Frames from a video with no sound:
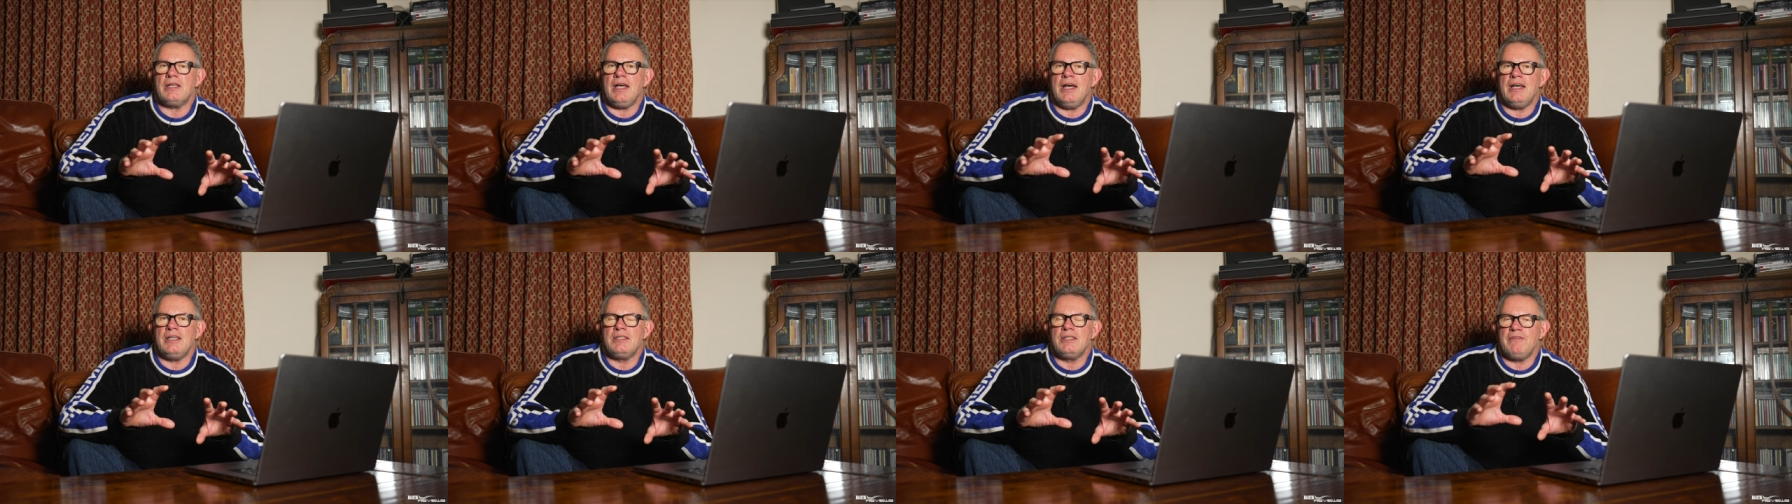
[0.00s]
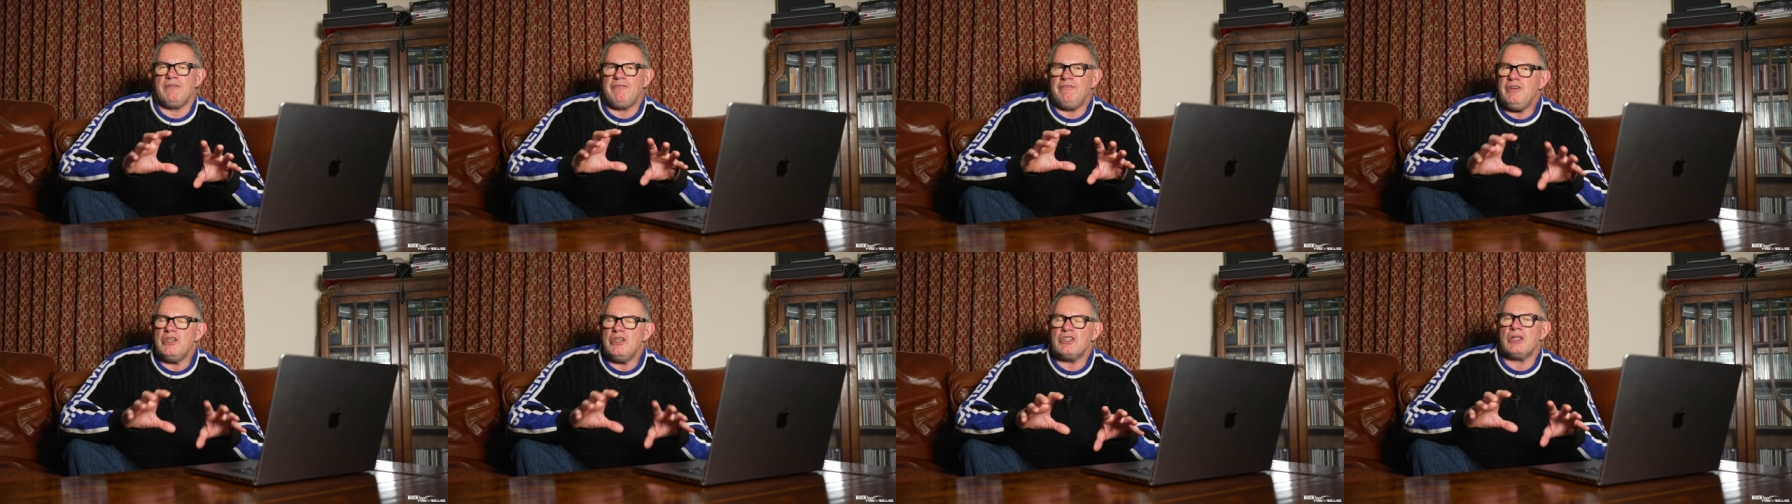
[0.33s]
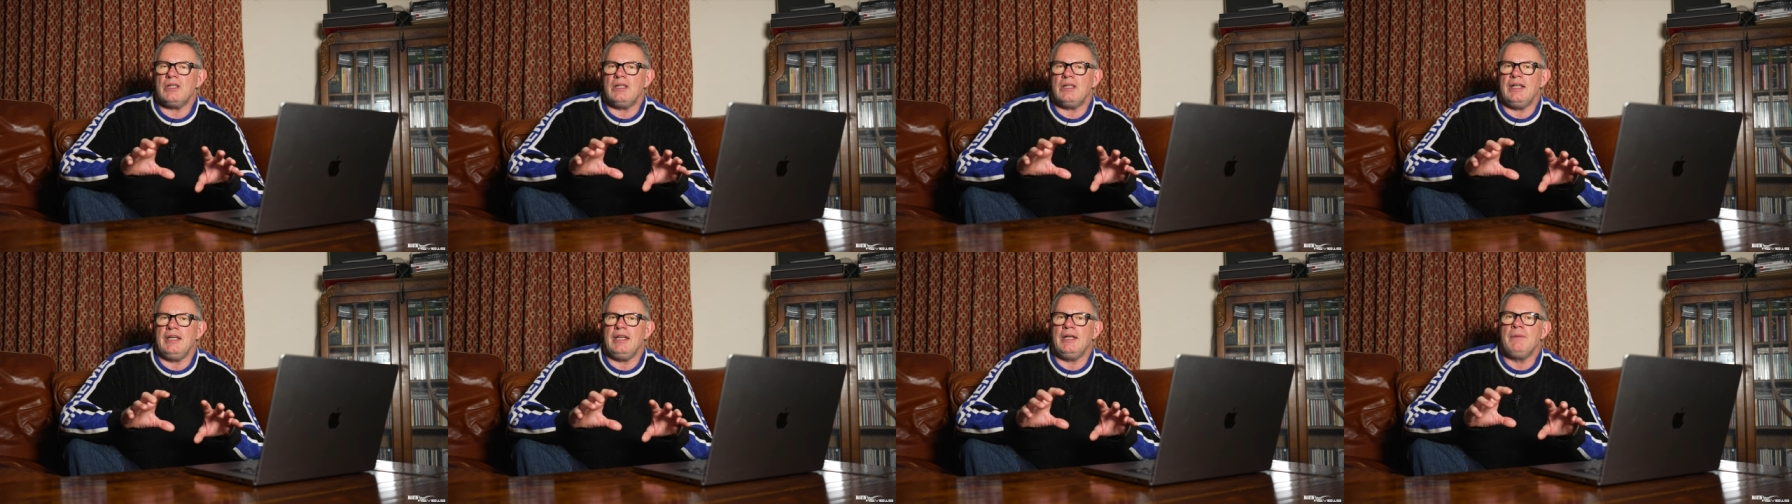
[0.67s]
as
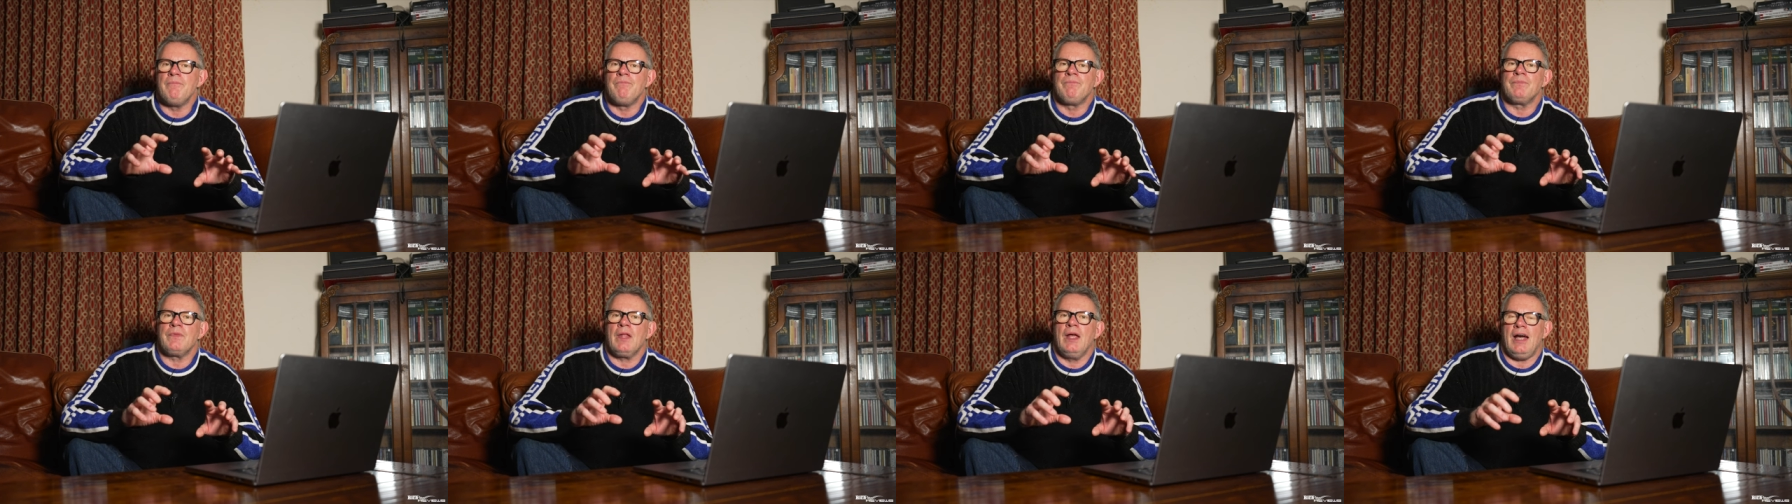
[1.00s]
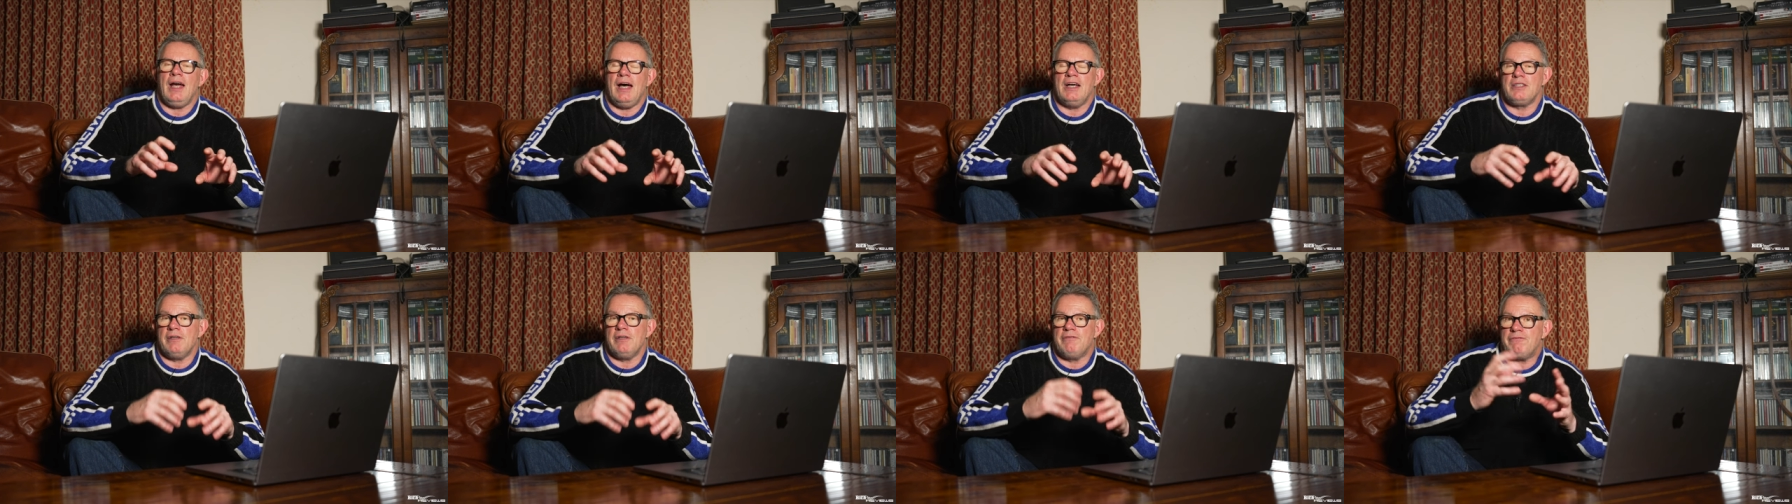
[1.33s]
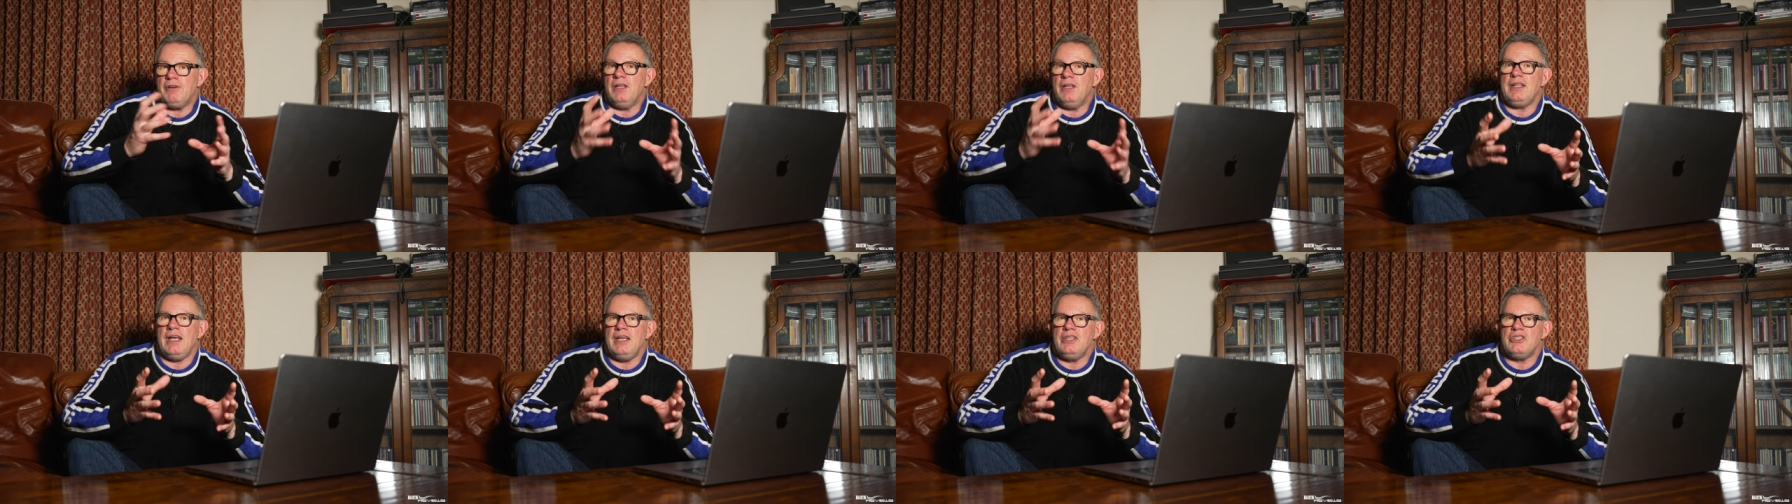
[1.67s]
efficiently as a
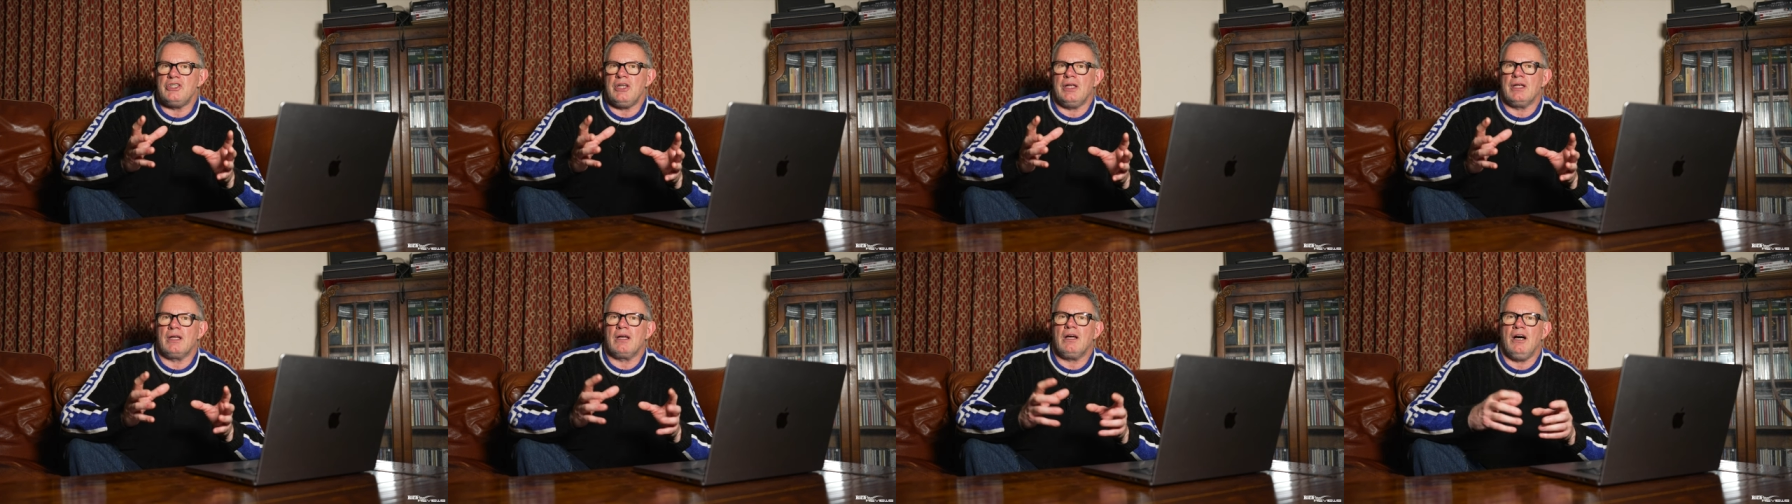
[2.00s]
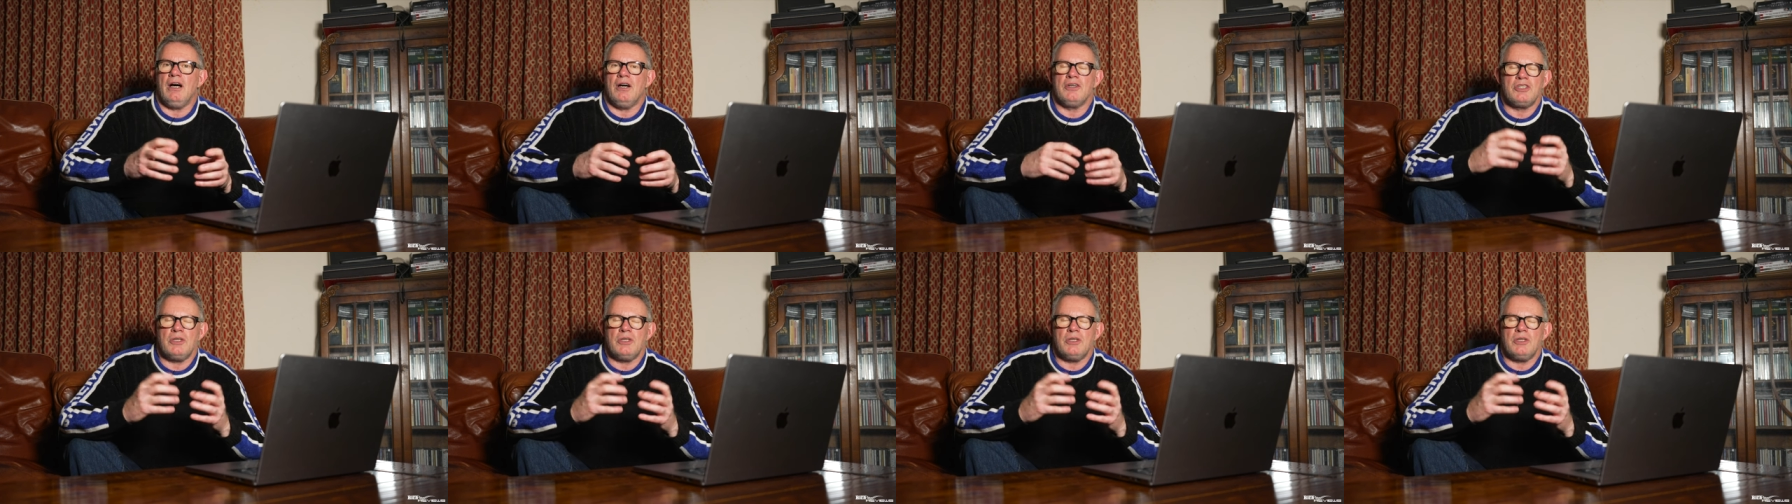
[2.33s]
front engine car.